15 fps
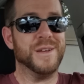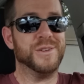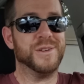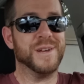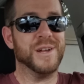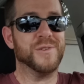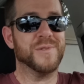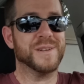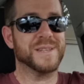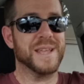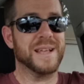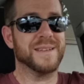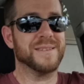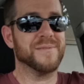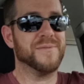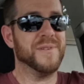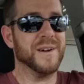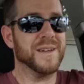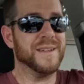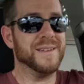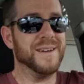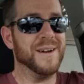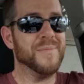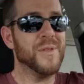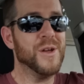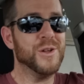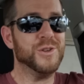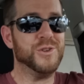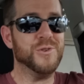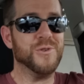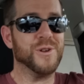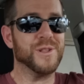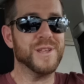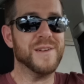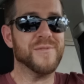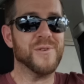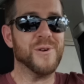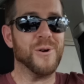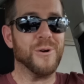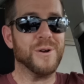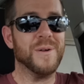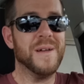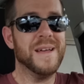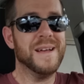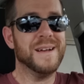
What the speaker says: Is she going to dress like fucking June Cleaver or